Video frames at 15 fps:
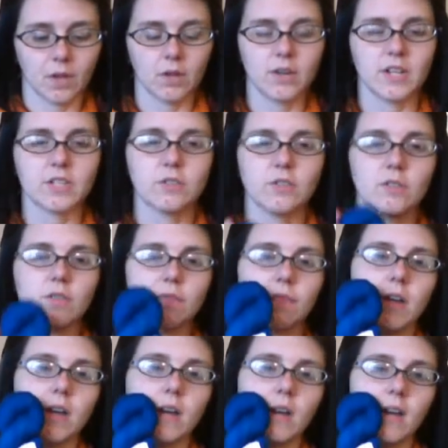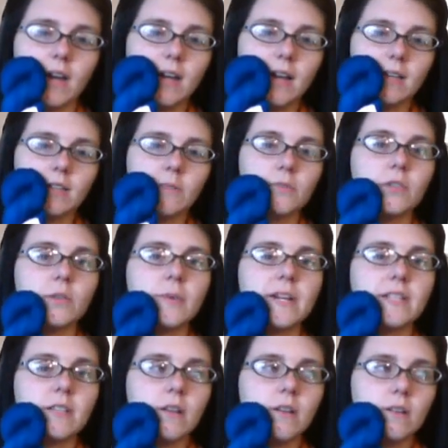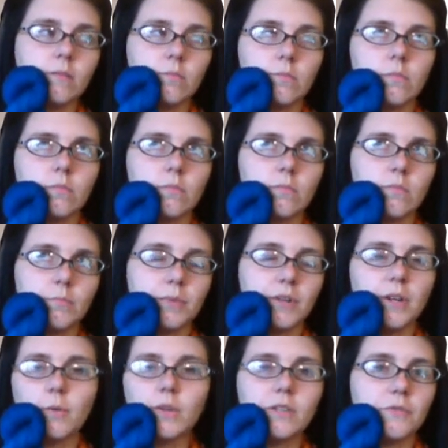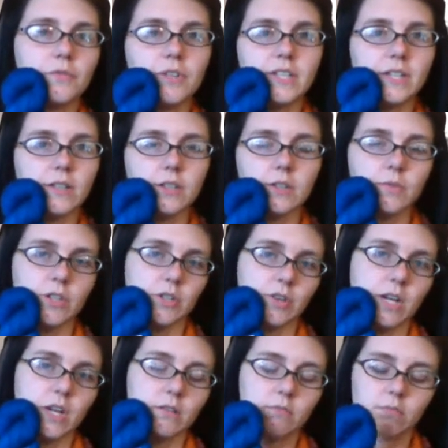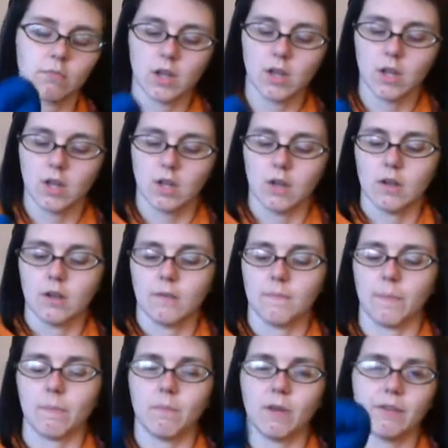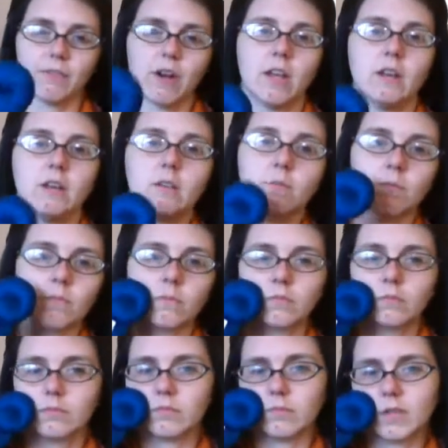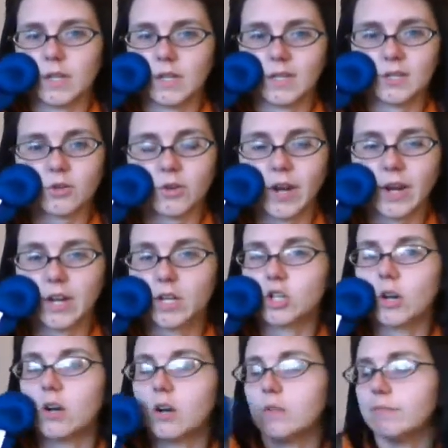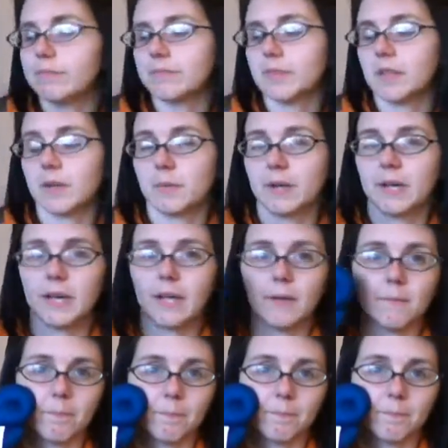Okay, so I got some Wollmeise, but it wasn't for sale at the retreat. My friend is creating a shawl that I want to knit.